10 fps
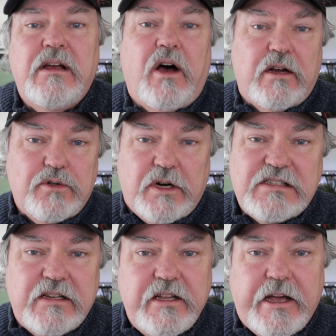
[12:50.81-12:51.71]
on
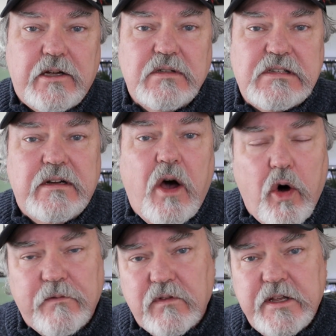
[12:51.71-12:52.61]
Crested Geckos and
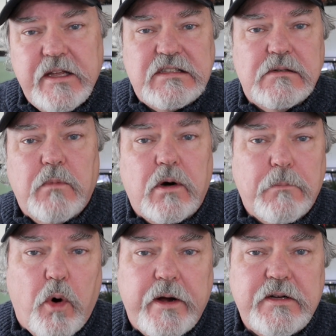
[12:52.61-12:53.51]
hopefully get some more
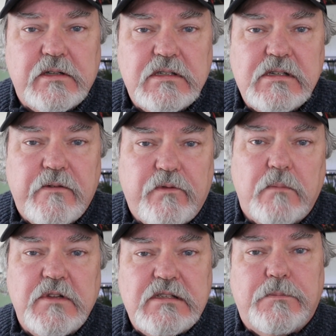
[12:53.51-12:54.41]
pointers
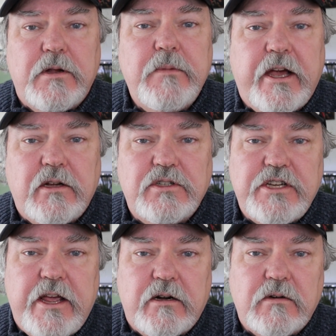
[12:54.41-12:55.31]
from the Supreme Gecko
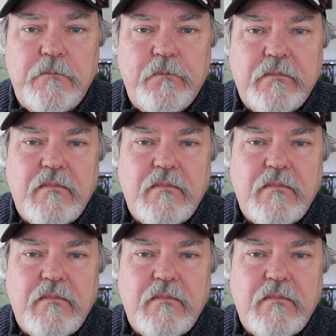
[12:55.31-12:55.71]
channel,